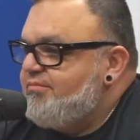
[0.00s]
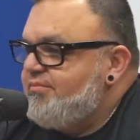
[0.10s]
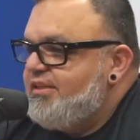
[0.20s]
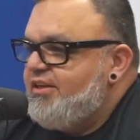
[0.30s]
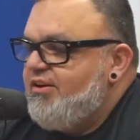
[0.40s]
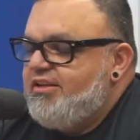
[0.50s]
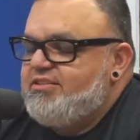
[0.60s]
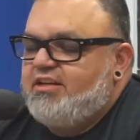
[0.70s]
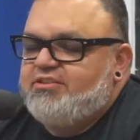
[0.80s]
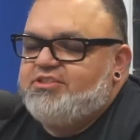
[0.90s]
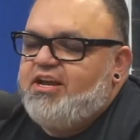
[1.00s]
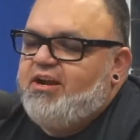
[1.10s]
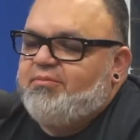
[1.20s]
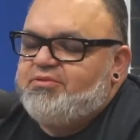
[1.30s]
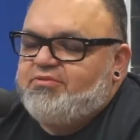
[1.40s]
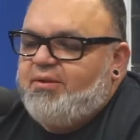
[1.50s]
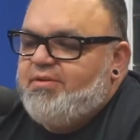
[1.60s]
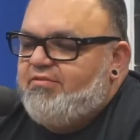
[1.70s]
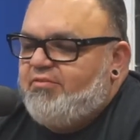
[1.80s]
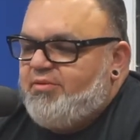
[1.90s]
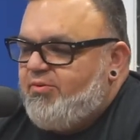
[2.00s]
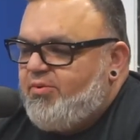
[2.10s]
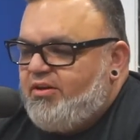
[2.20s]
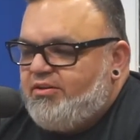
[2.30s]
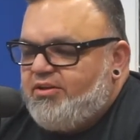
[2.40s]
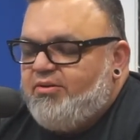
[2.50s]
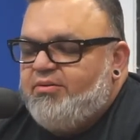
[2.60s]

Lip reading: And Dr. Sarah prescribed that for me a while ago.